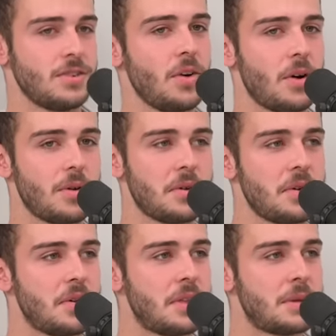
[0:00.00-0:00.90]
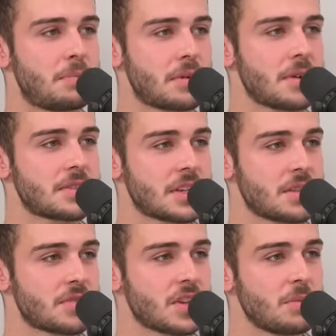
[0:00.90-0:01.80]
not the process
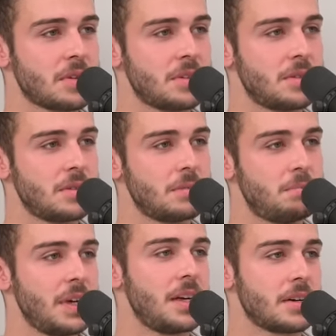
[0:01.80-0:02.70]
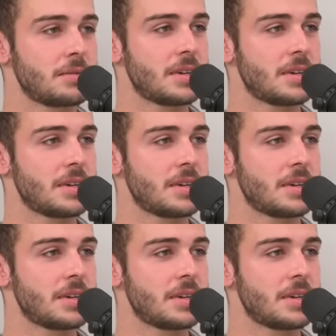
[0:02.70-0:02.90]
of someone being a